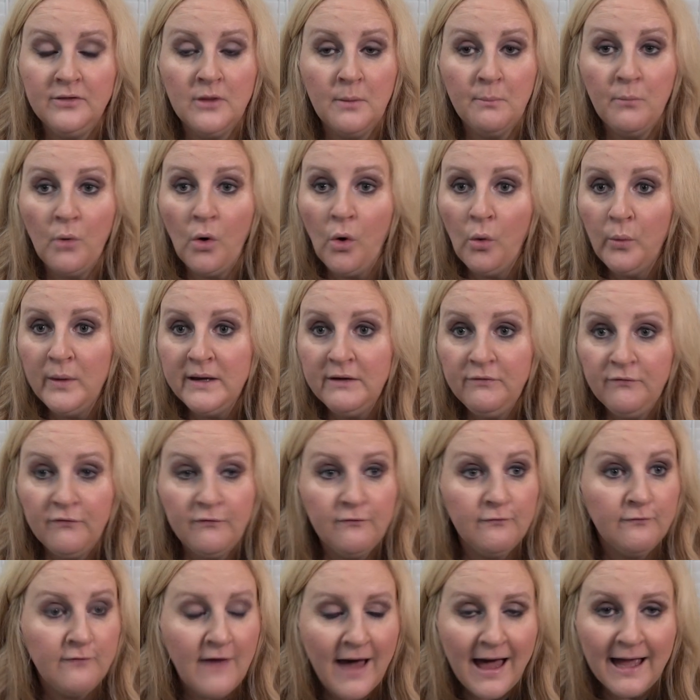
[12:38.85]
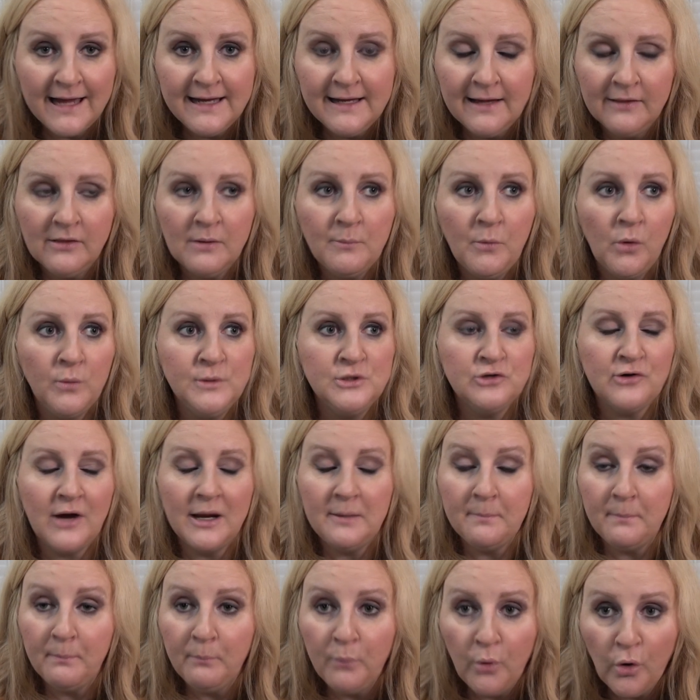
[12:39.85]
The more we fight and the more we try
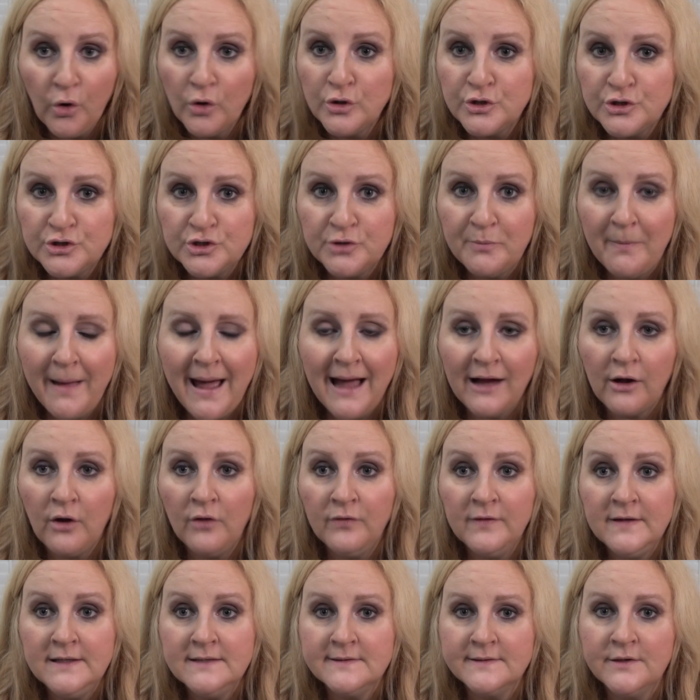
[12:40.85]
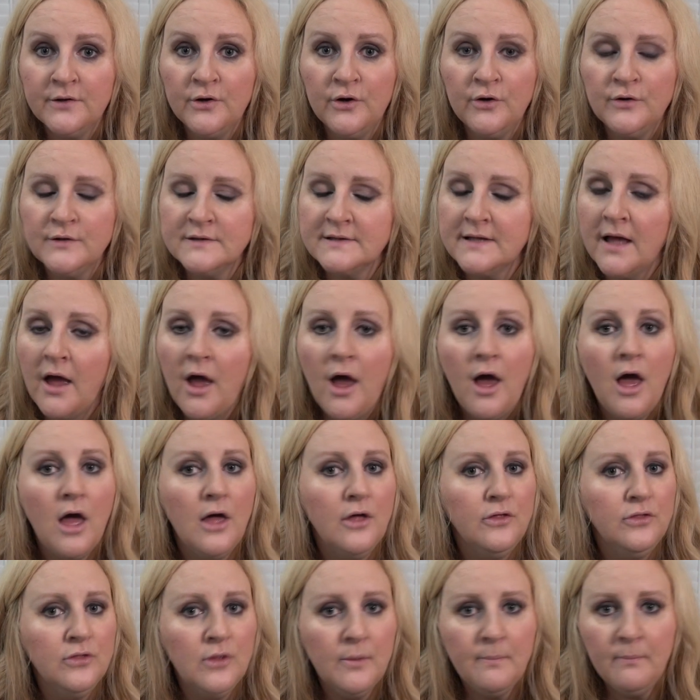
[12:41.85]
and push back on these thoughts,
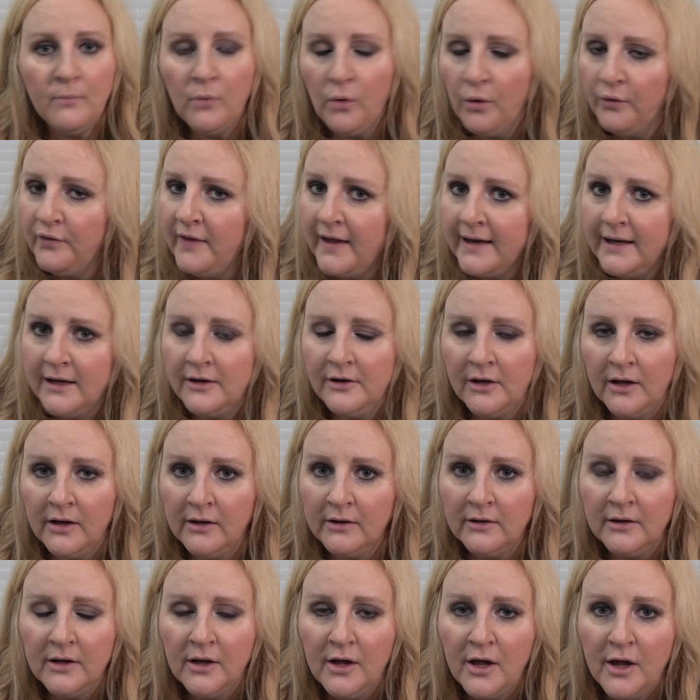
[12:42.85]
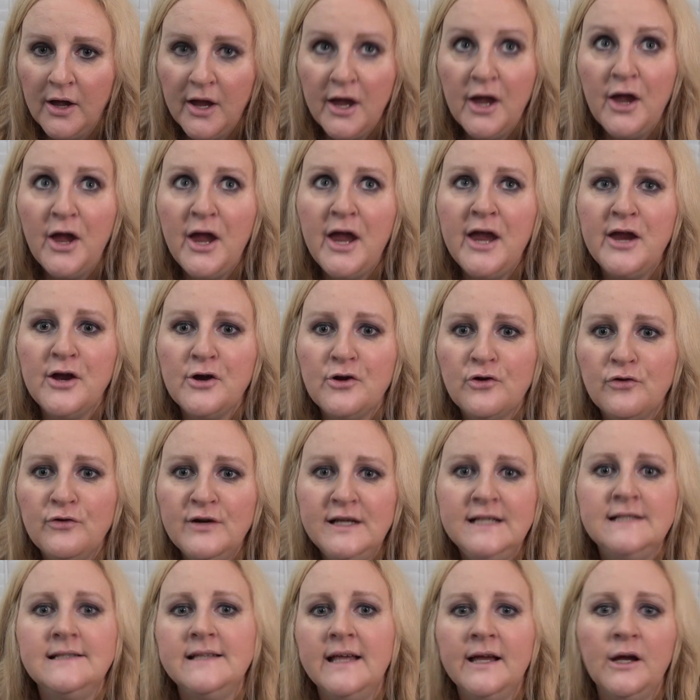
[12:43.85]
the more they're gonna
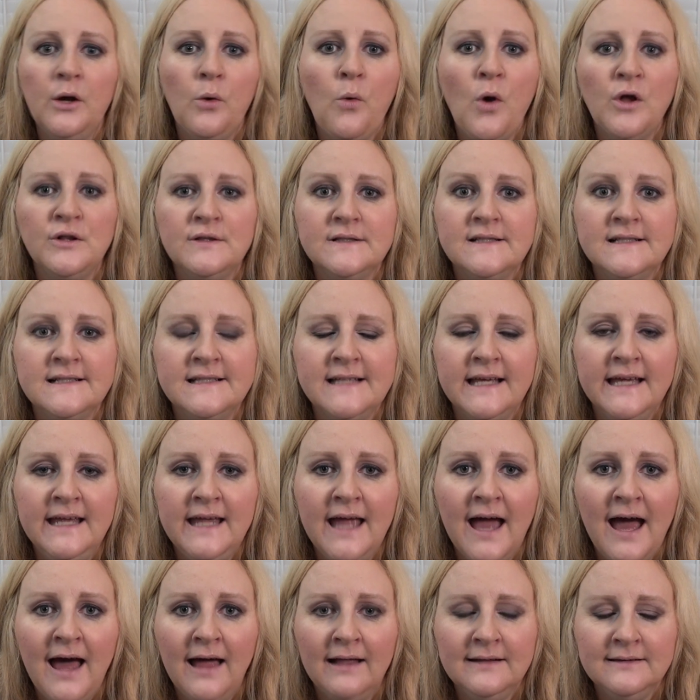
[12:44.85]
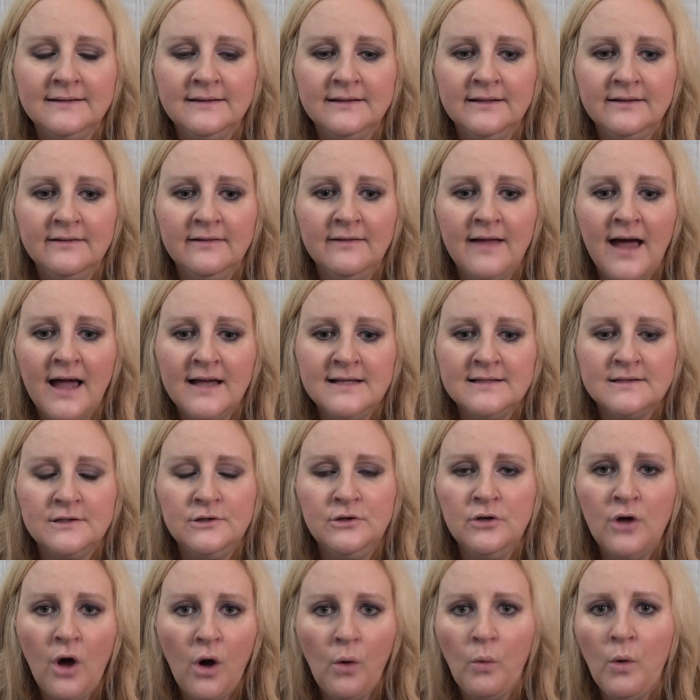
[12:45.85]
increase in quantity, and that is
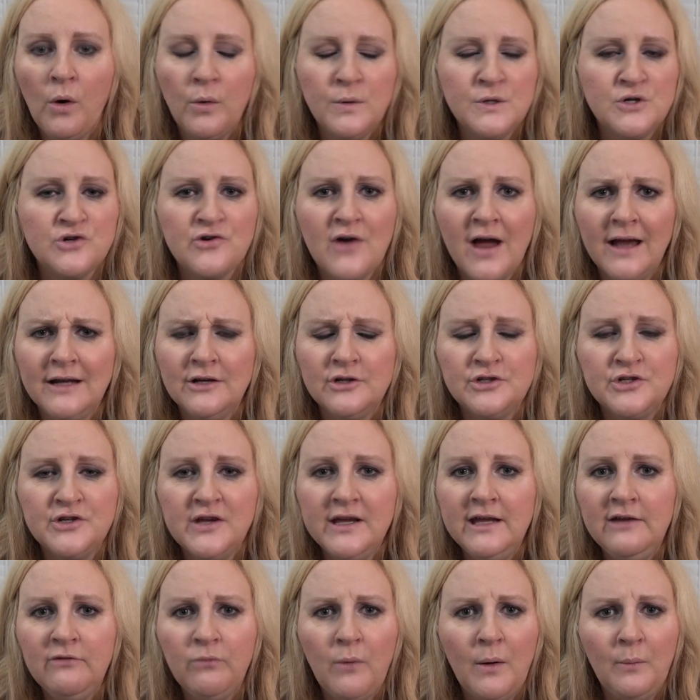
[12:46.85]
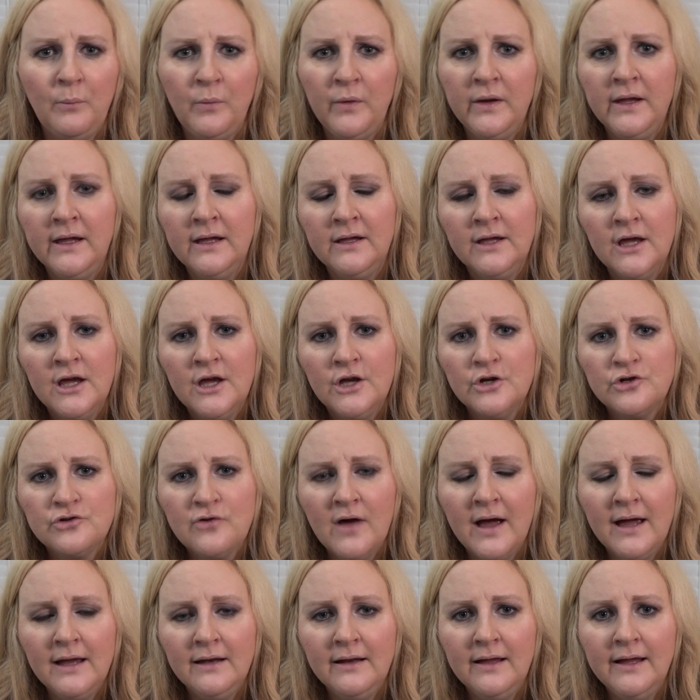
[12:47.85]
not what we're trying to achieve when we're
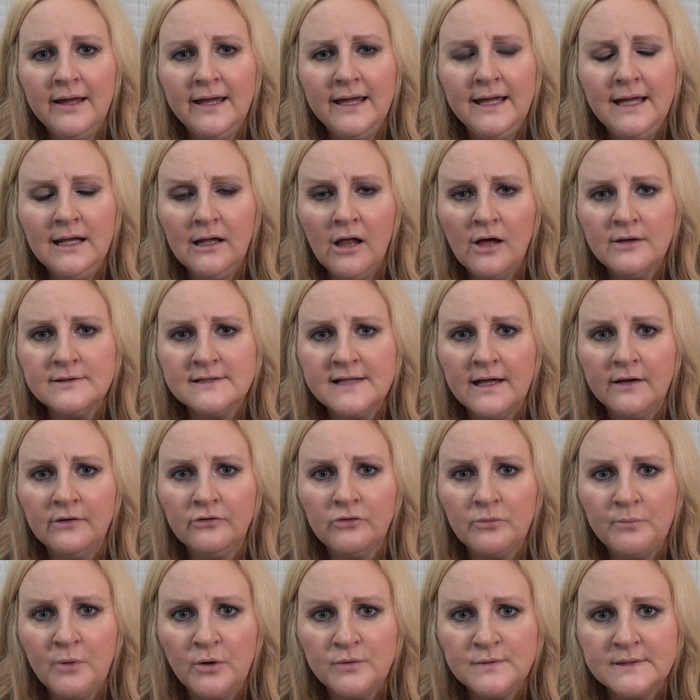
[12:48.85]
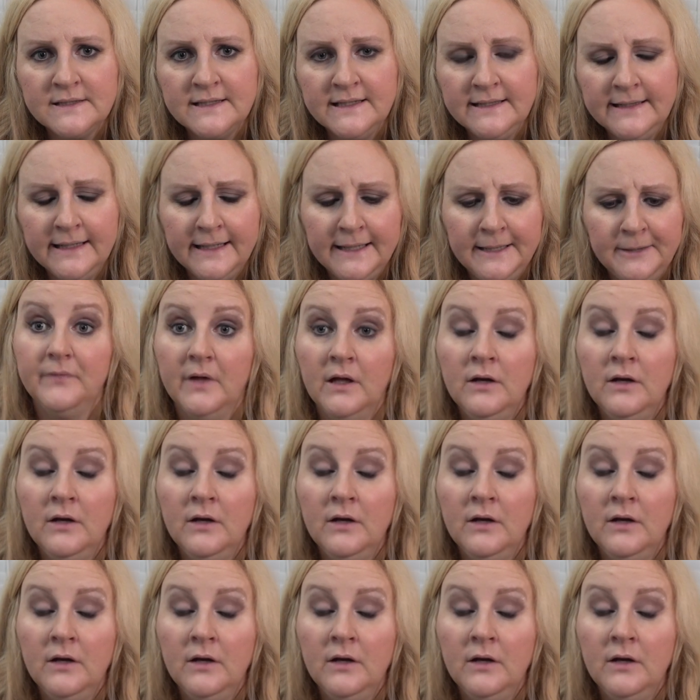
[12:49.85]
trying to heal ourselves from OCD.